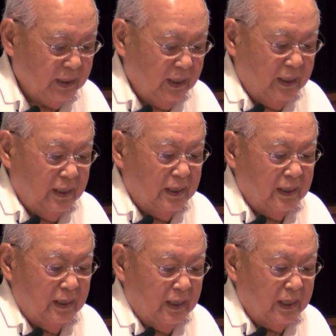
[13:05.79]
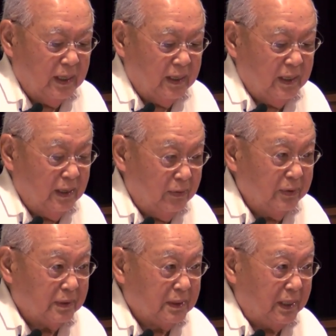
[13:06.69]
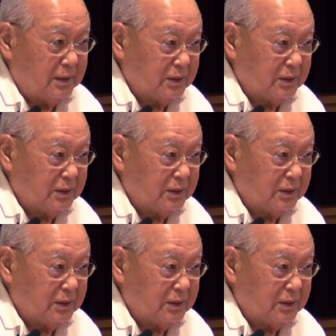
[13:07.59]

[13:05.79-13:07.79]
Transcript: it, it would kind